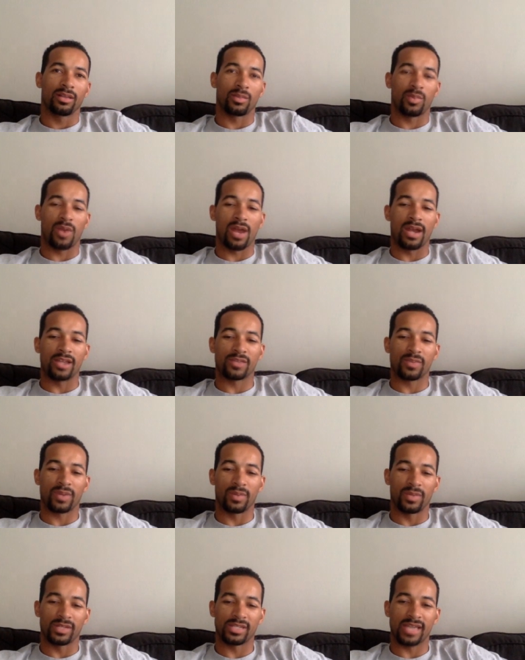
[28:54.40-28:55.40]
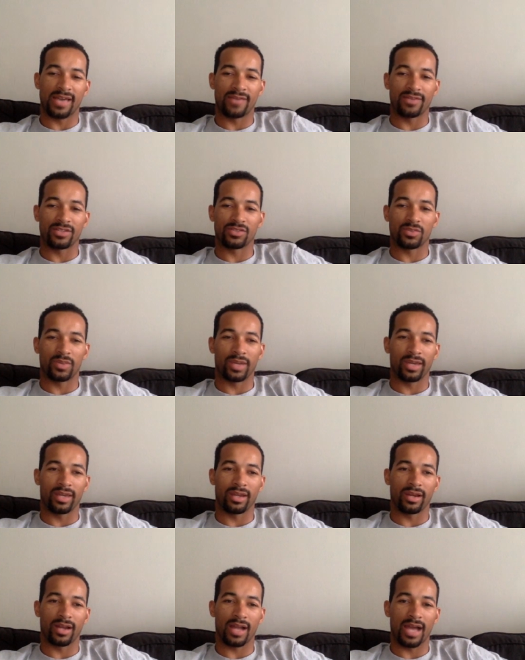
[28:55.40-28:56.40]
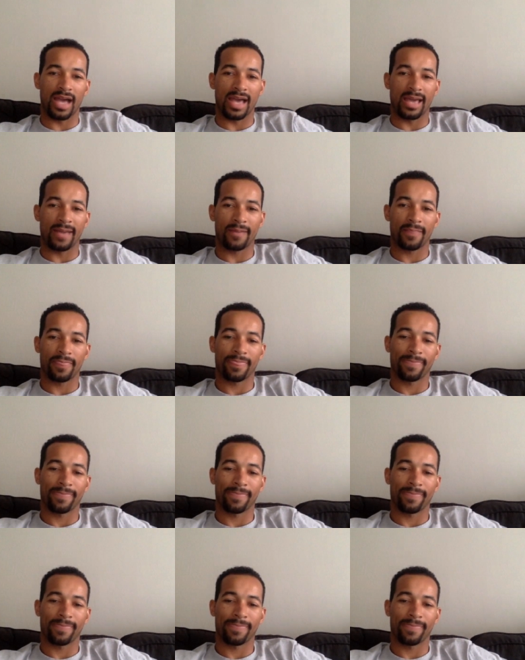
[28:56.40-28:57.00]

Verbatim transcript: LeBron is pretty much having his way here, guy.